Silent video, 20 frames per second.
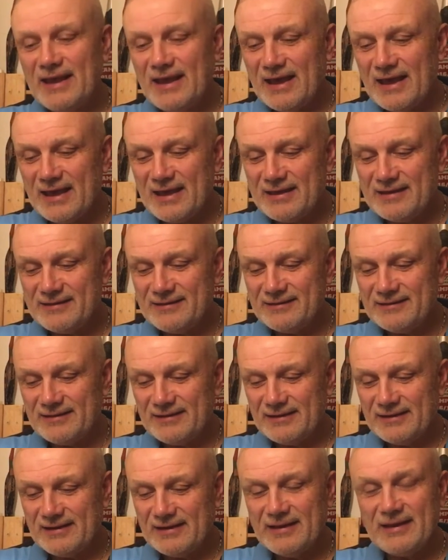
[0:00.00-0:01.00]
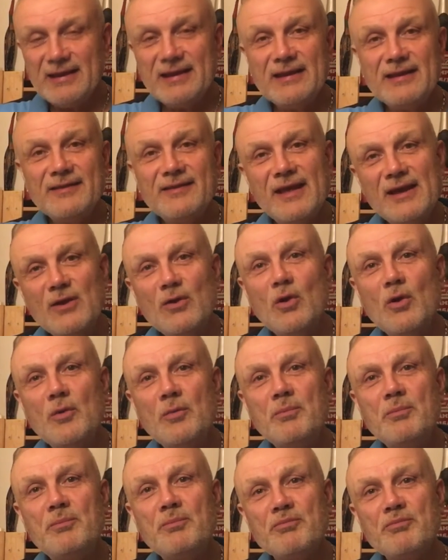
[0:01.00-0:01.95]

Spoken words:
and they all